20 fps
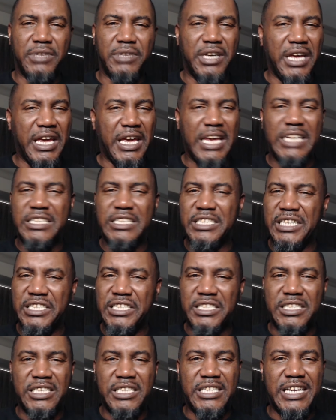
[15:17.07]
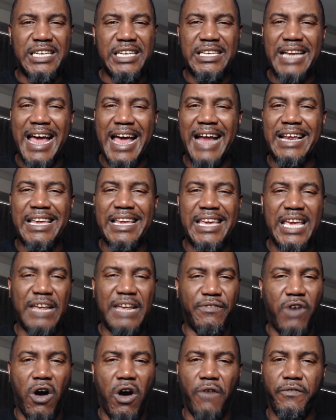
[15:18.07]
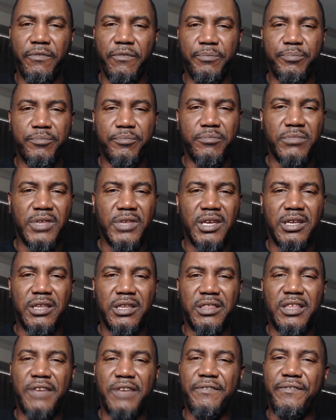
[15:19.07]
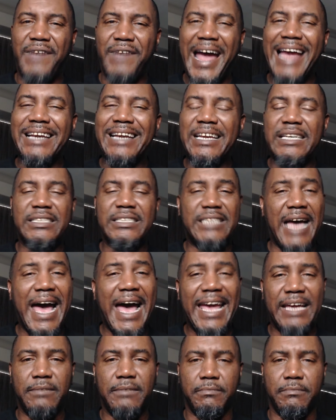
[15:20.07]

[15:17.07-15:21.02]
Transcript: he just did not give off the violent type.